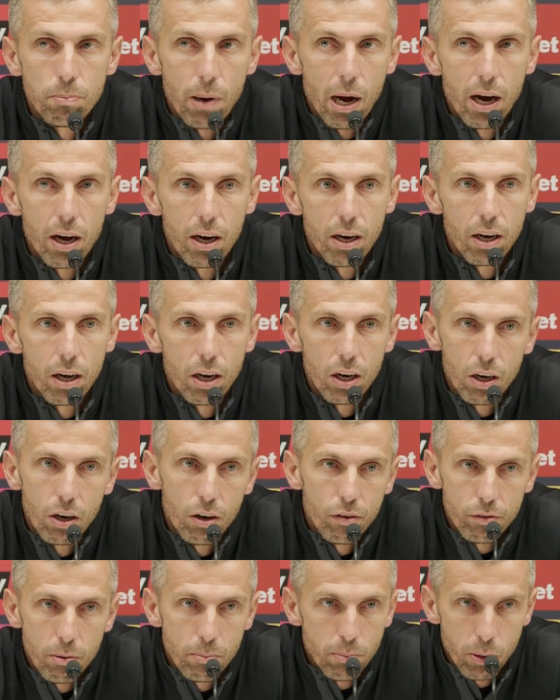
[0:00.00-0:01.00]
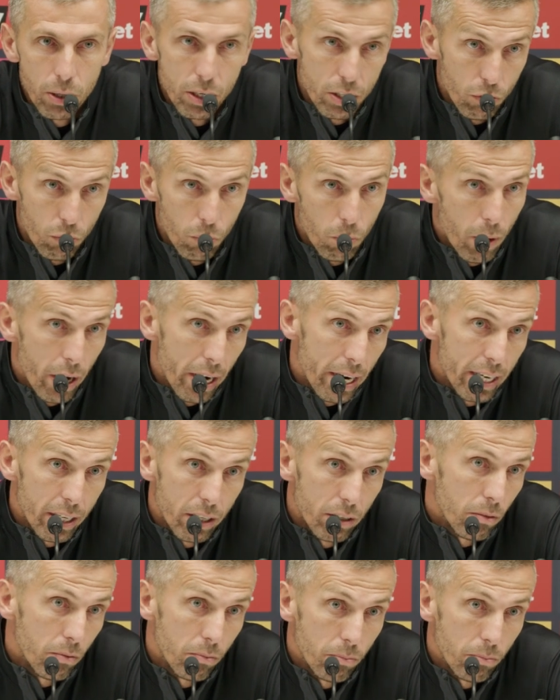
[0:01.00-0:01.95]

but a lot of the boys are away